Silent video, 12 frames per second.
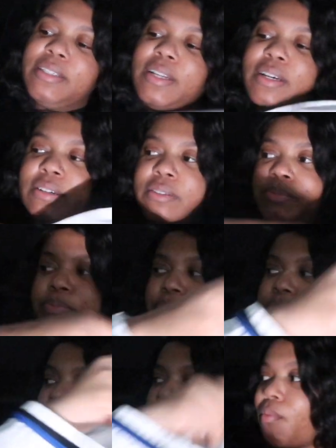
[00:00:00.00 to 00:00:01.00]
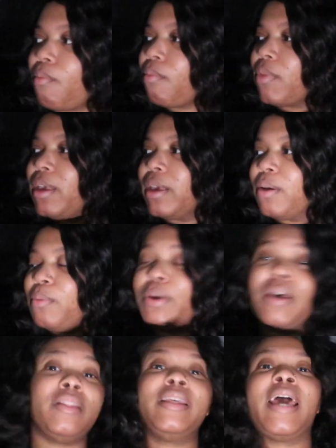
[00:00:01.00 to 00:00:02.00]
you know,
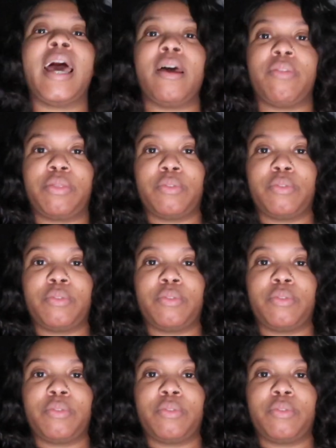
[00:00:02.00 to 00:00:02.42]
we only have